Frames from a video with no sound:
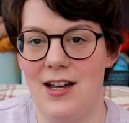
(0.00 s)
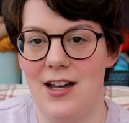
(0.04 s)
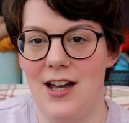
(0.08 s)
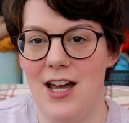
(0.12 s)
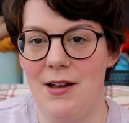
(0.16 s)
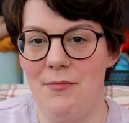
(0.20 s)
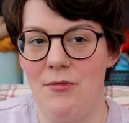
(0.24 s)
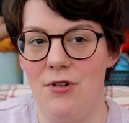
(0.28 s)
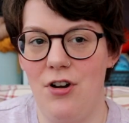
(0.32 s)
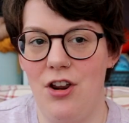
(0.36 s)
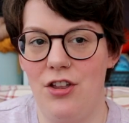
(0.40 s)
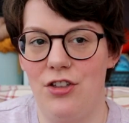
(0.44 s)

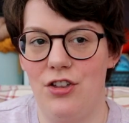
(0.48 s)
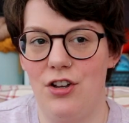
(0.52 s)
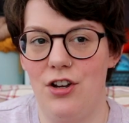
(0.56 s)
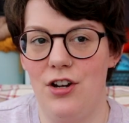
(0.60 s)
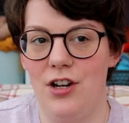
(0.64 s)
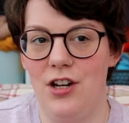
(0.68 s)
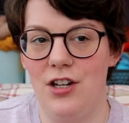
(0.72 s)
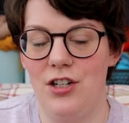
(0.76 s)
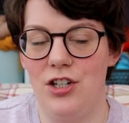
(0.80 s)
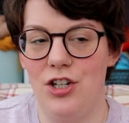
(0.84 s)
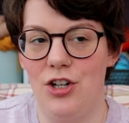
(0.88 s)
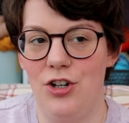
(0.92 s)
I'm only
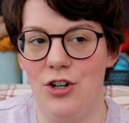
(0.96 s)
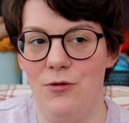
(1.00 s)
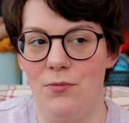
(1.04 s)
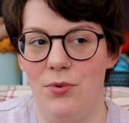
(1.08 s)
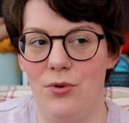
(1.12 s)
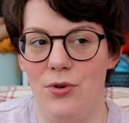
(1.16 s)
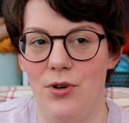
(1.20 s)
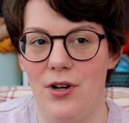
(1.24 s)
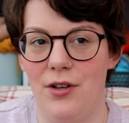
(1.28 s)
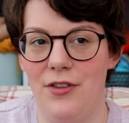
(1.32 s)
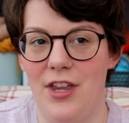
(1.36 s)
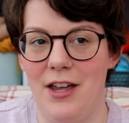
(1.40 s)
32,
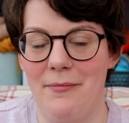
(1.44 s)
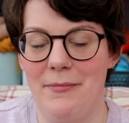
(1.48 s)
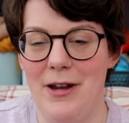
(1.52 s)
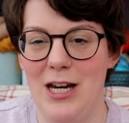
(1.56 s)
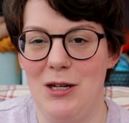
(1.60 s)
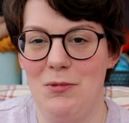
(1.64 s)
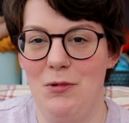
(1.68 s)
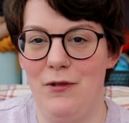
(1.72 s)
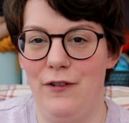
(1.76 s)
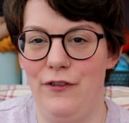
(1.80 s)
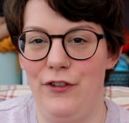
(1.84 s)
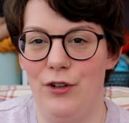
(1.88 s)
but that
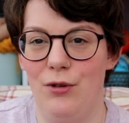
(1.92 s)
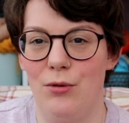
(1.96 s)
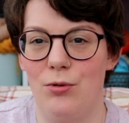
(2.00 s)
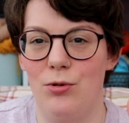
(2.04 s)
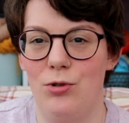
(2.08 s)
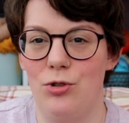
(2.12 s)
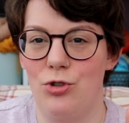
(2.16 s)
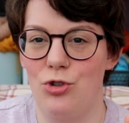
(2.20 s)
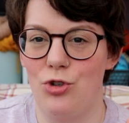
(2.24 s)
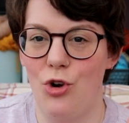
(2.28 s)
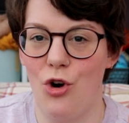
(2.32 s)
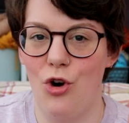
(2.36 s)
makes me feel
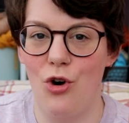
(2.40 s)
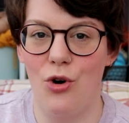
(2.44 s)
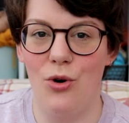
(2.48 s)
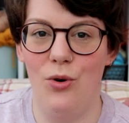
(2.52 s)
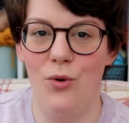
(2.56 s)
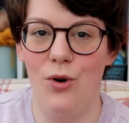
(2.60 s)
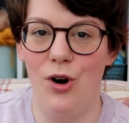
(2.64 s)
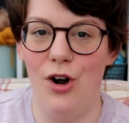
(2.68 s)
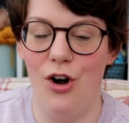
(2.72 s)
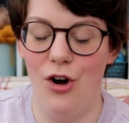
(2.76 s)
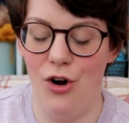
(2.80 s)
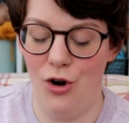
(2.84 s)

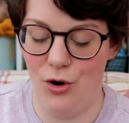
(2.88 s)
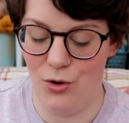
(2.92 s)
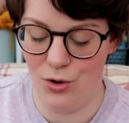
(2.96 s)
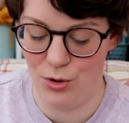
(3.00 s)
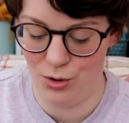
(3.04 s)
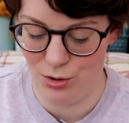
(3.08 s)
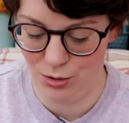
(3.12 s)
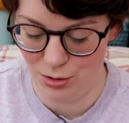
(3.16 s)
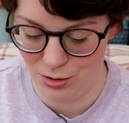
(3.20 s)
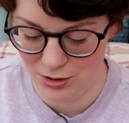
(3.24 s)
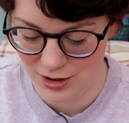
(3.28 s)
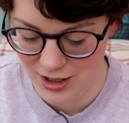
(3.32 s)
so
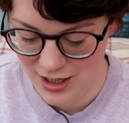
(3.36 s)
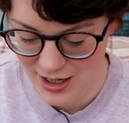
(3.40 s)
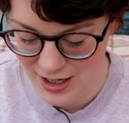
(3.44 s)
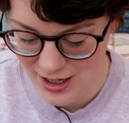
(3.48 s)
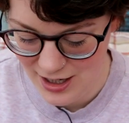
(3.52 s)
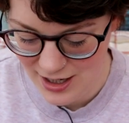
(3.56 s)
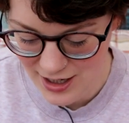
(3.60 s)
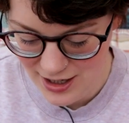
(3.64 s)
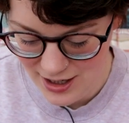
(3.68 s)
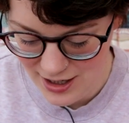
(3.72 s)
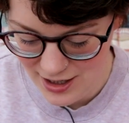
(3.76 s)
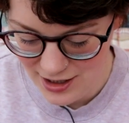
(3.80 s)
old.
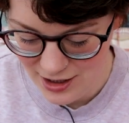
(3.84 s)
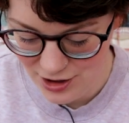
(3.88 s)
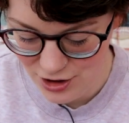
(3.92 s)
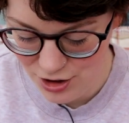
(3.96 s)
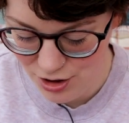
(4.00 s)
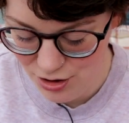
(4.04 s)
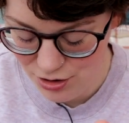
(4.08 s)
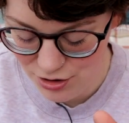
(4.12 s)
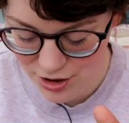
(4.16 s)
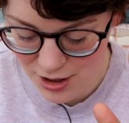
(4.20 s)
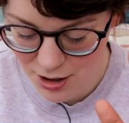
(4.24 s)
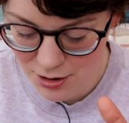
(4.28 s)

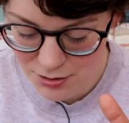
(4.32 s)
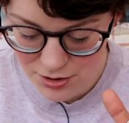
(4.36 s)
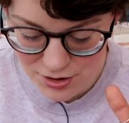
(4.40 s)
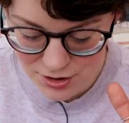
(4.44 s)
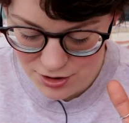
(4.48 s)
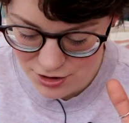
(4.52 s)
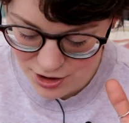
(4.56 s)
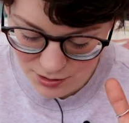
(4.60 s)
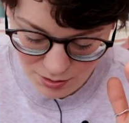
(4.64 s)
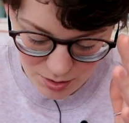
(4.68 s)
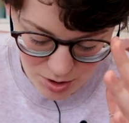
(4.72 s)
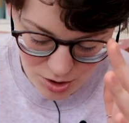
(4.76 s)

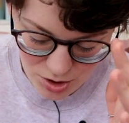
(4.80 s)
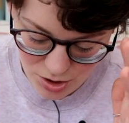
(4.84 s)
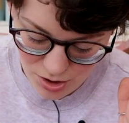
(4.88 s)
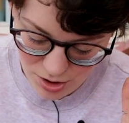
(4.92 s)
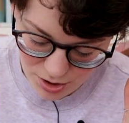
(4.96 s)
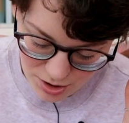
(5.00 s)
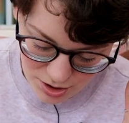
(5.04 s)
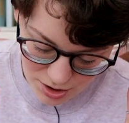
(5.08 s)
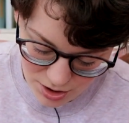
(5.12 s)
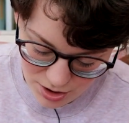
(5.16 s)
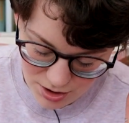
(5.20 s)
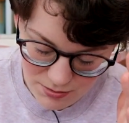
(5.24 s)
2000s was
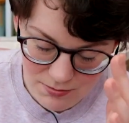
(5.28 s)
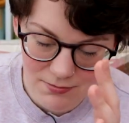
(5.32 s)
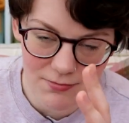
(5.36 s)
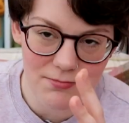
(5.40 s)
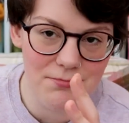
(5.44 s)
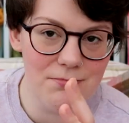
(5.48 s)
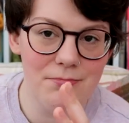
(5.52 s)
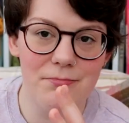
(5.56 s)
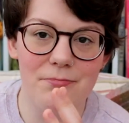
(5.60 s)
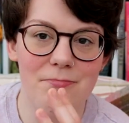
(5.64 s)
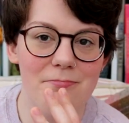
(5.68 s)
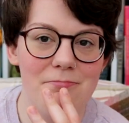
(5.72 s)
just...
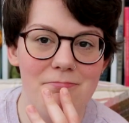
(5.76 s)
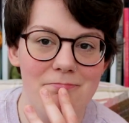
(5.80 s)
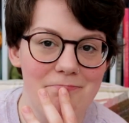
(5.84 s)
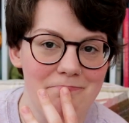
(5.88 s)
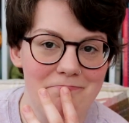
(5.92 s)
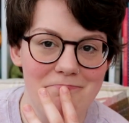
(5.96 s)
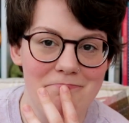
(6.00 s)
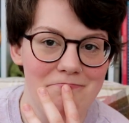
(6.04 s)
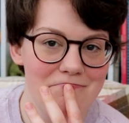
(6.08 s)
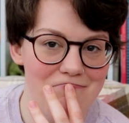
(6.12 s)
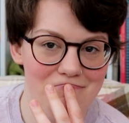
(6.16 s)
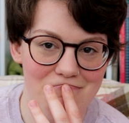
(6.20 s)

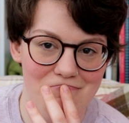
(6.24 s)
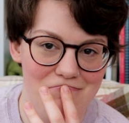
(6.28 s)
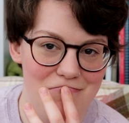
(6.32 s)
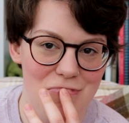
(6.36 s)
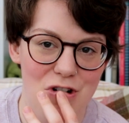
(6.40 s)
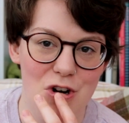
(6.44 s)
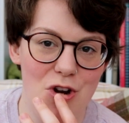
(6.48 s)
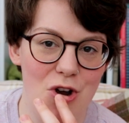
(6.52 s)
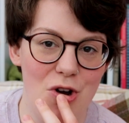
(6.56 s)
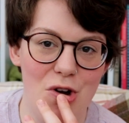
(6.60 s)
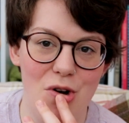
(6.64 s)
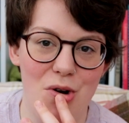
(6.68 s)

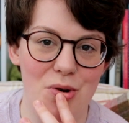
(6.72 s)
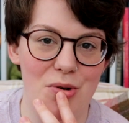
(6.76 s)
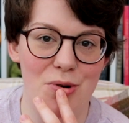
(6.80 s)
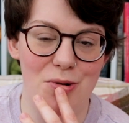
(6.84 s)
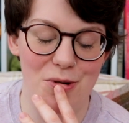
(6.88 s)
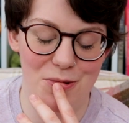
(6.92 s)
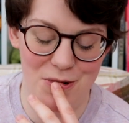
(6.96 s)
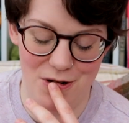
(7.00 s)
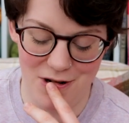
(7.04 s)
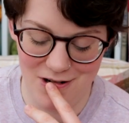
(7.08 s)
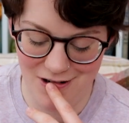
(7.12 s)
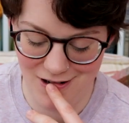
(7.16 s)

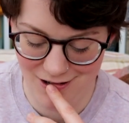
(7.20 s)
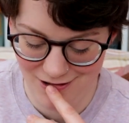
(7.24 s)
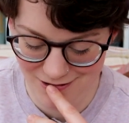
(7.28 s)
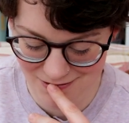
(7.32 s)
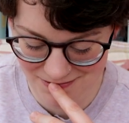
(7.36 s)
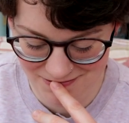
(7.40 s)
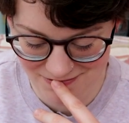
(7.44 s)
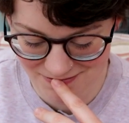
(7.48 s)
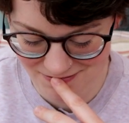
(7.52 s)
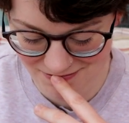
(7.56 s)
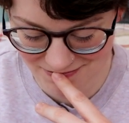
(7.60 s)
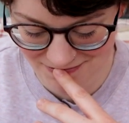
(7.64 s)
no.
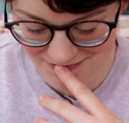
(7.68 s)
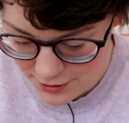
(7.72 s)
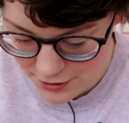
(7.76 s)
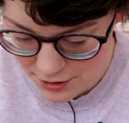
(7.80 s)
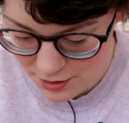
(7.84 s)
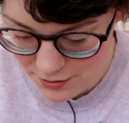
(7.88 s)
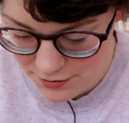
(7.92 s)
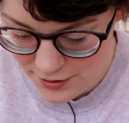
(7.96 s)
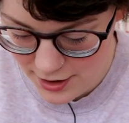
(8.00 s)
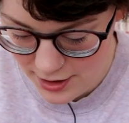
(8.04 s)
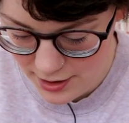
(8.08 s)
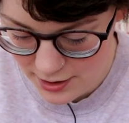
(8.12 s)

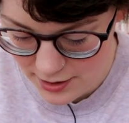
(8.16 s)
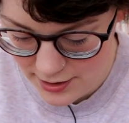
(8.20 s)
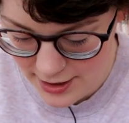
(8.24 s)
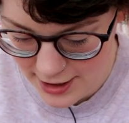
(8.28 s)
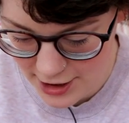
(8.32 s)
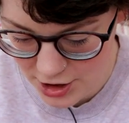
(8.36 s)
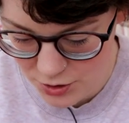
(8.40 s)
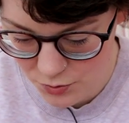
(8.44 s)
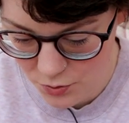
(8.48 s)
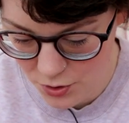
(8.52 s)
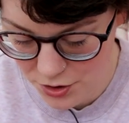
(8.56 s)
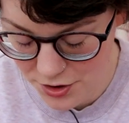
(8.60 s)
So this
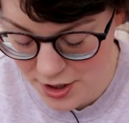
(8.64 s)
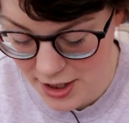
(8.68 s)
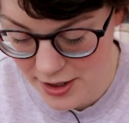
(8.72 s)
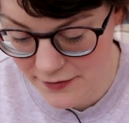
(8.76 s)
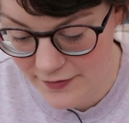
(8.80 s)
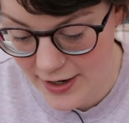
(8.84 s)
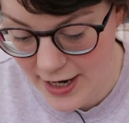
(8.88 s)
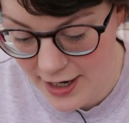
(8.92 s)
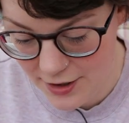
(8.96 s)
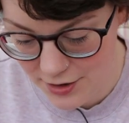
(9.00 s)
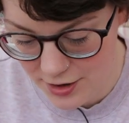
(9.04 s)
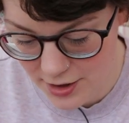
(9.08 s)
next one
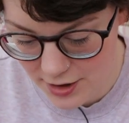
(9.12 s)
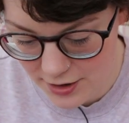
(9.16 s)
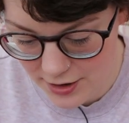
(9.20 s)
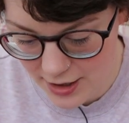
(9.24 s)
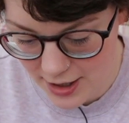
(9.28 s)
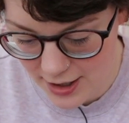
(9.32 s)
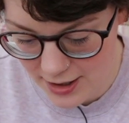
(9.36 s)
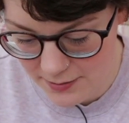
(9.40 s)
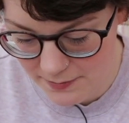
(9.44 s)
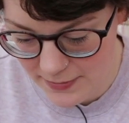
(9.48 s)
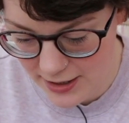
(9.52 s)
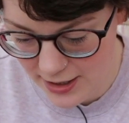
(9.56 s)
I've actually
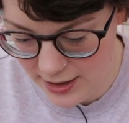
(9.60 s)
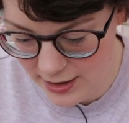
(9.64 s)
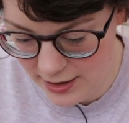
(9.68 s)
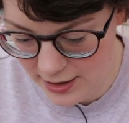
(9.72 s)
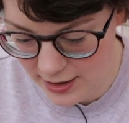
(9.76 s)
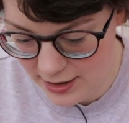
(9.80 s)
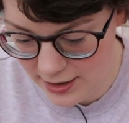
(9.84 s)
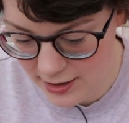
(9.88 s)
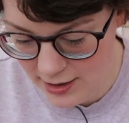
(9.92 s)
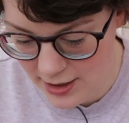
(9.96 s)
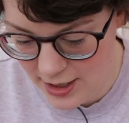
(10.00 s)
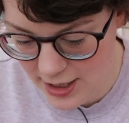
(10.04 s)
started
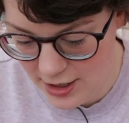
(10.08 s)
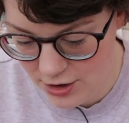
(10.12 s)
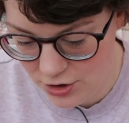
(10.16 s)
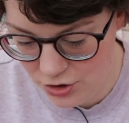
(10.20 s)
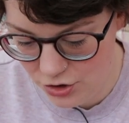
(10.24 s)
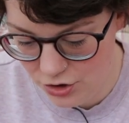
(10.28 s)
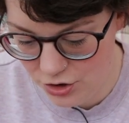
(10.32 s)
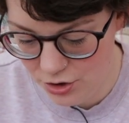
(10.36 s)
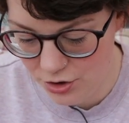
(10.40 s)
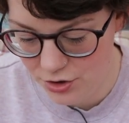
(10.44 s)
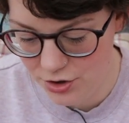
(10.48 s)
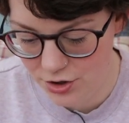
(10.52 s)
making. It's
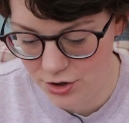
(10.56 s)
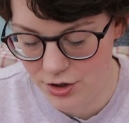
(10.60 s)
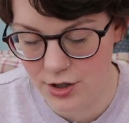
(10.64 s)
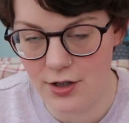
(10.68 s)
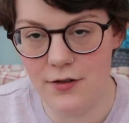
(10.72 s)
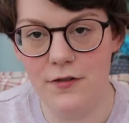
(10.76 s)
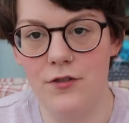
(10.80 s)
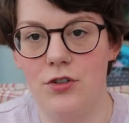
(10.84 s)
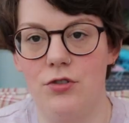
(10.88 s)
just a